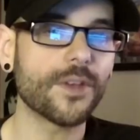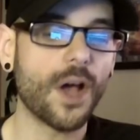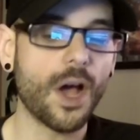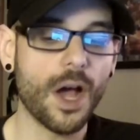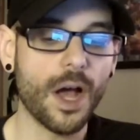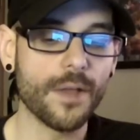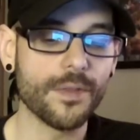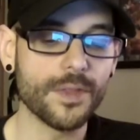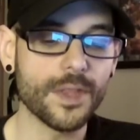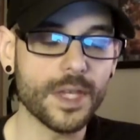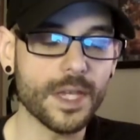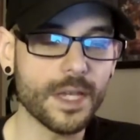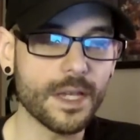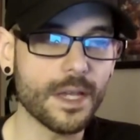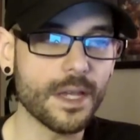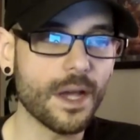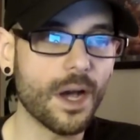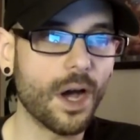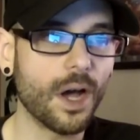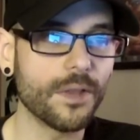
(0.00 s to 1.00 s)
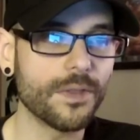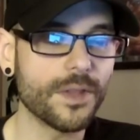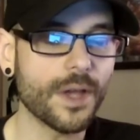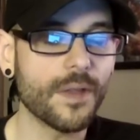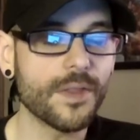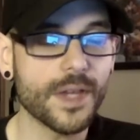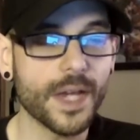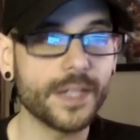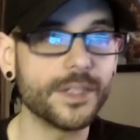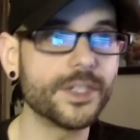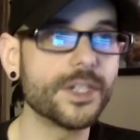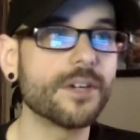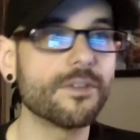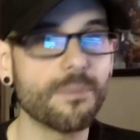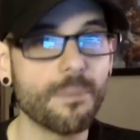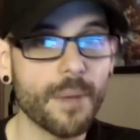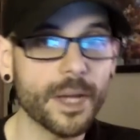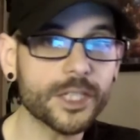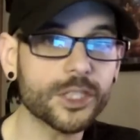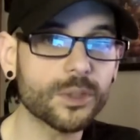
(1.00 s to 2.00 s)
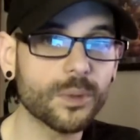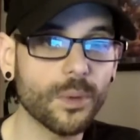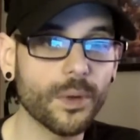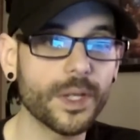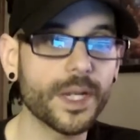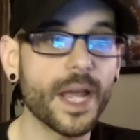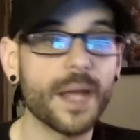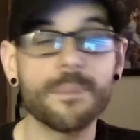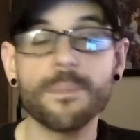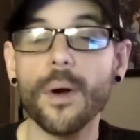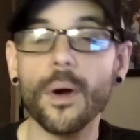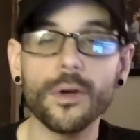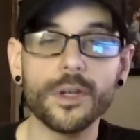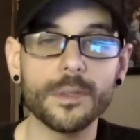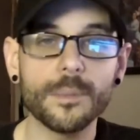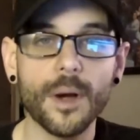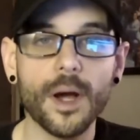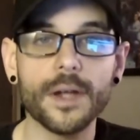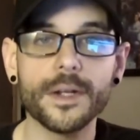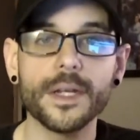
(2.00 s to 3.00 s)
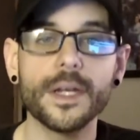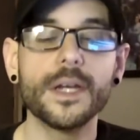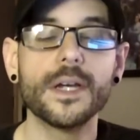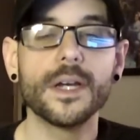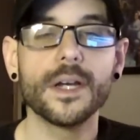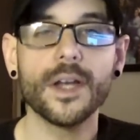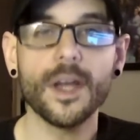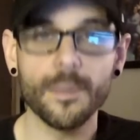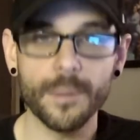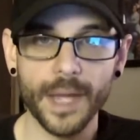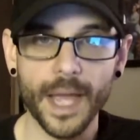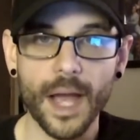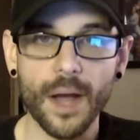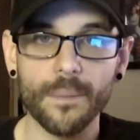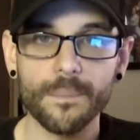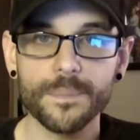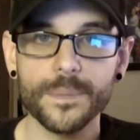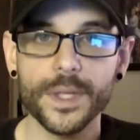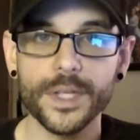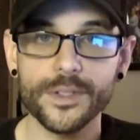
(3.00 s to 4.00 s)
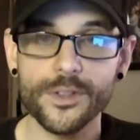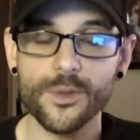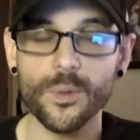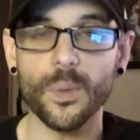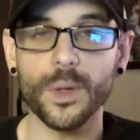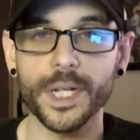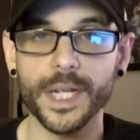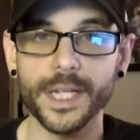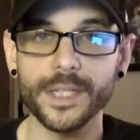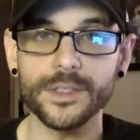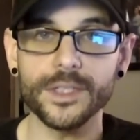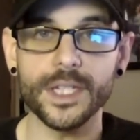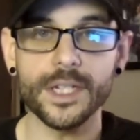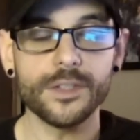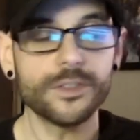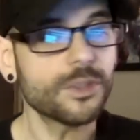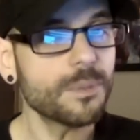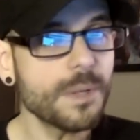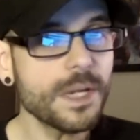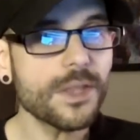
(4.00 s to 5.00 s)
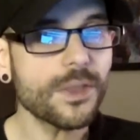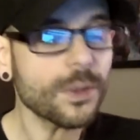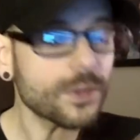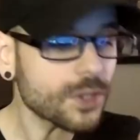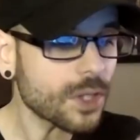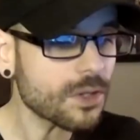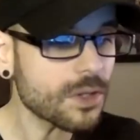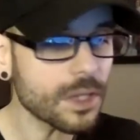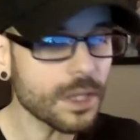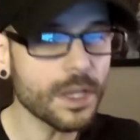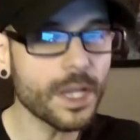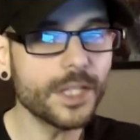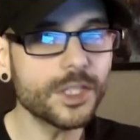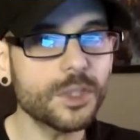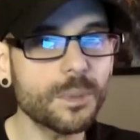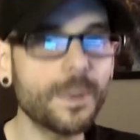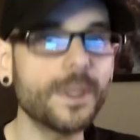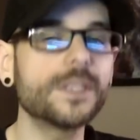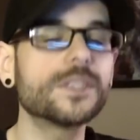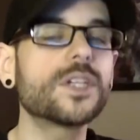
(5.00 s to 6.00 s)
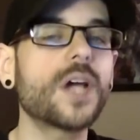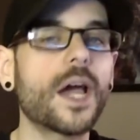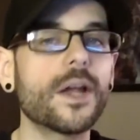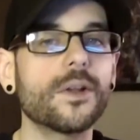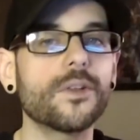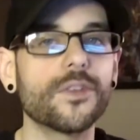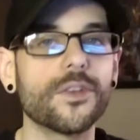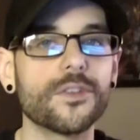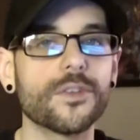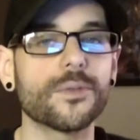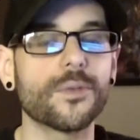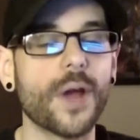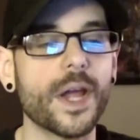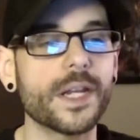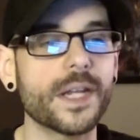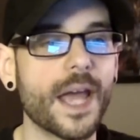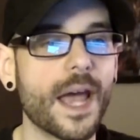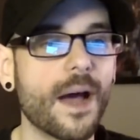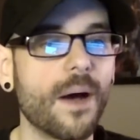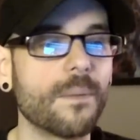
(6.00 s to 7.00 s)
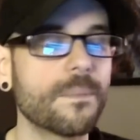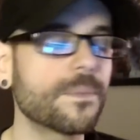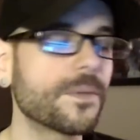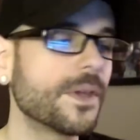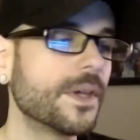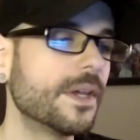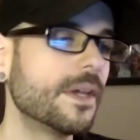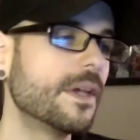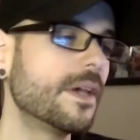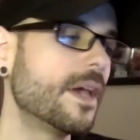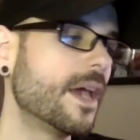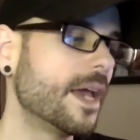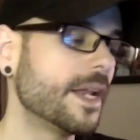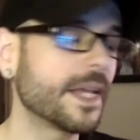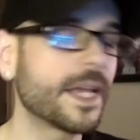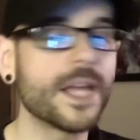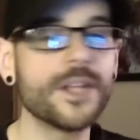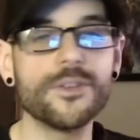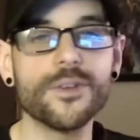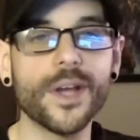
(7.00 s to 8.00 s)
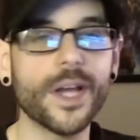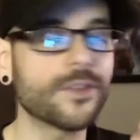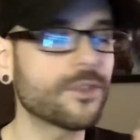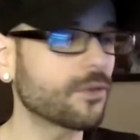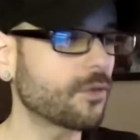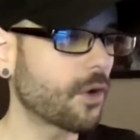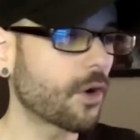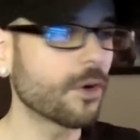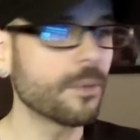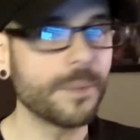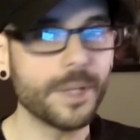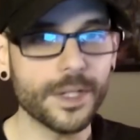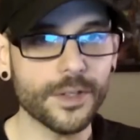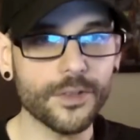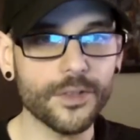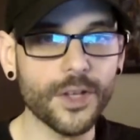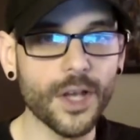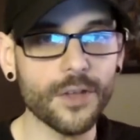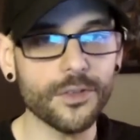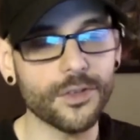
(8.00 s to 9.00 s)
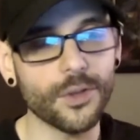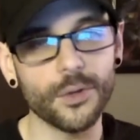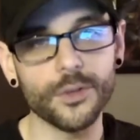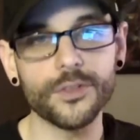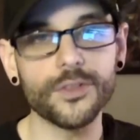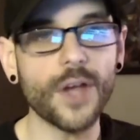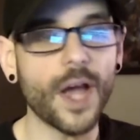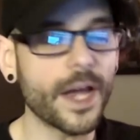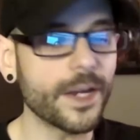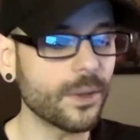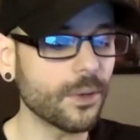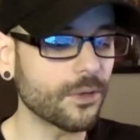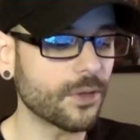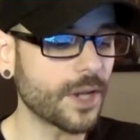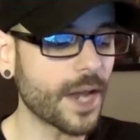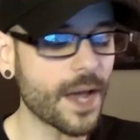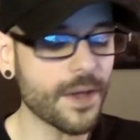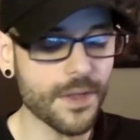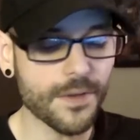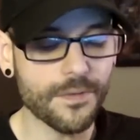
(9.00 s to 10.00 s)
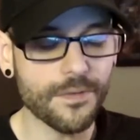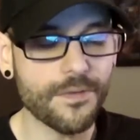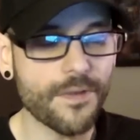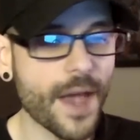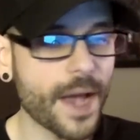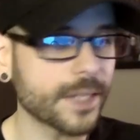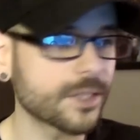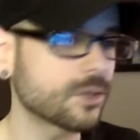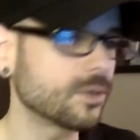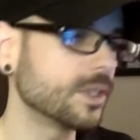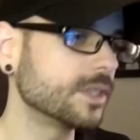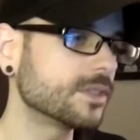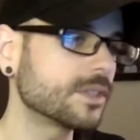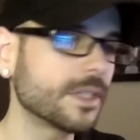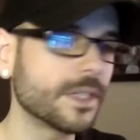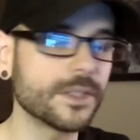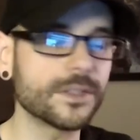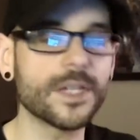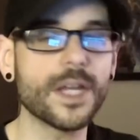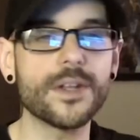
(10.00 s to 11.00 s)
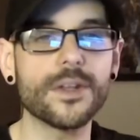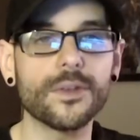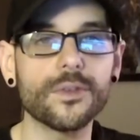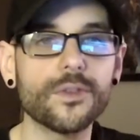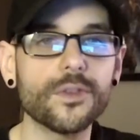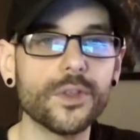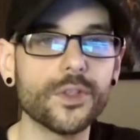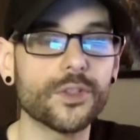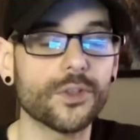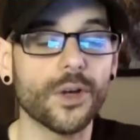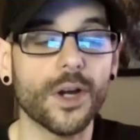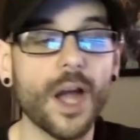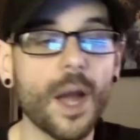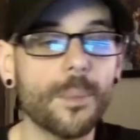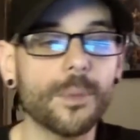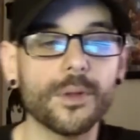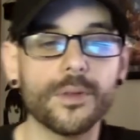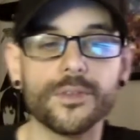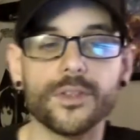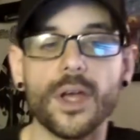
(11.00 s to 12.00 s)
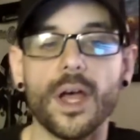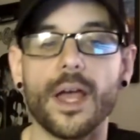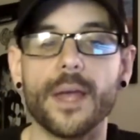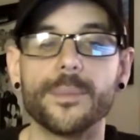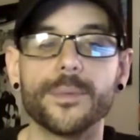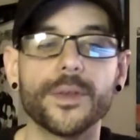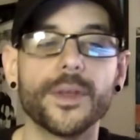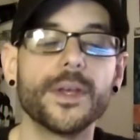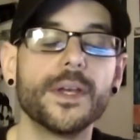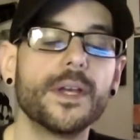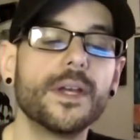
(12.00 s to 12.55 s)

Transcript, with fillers: on the on, on the idea of Metroid and Pokemon coming out in twenty eighteen. To me, those are the linchpin titles as of right now. And again, you guys have heard me discuss those titles and how they factor into Nintendo's future a couple of times.